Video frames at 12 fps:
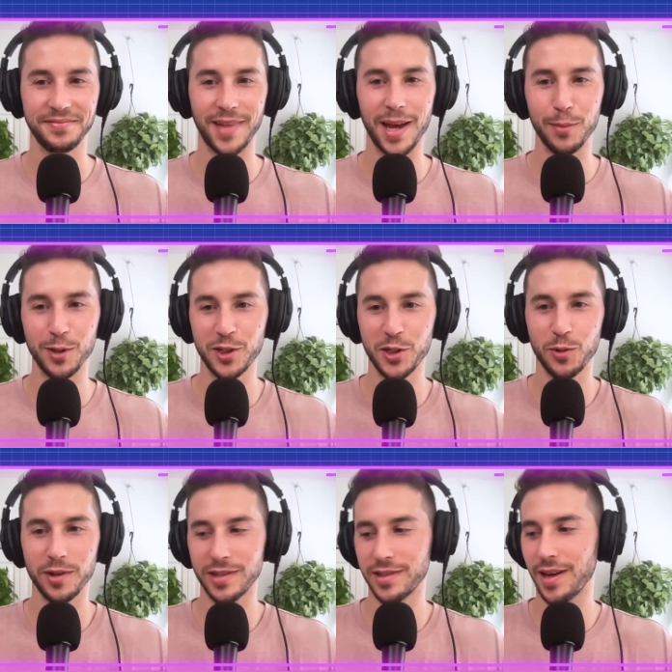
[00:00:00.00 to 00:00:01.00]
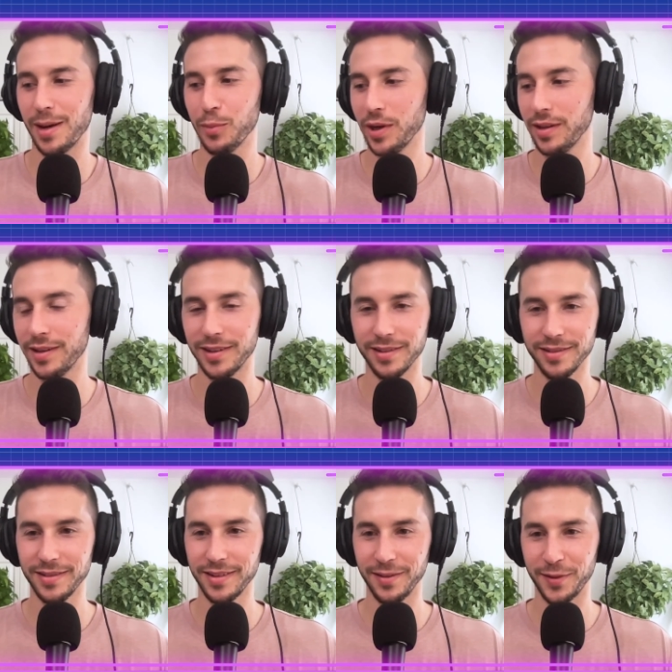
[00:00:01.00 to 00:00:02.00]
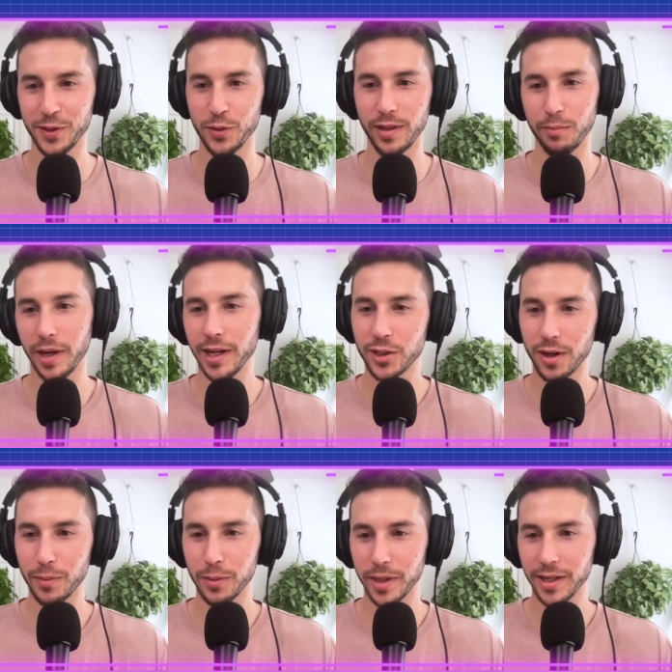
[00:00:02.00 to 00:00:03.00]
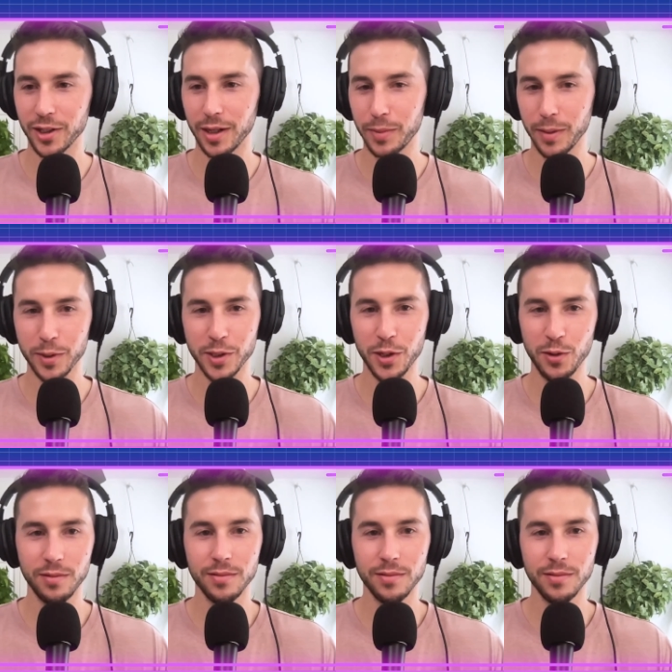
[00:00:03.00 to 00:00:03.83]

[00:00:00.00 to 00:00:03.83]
I almost just want to stop right there. If there's a way to mic drop a mic drop episode,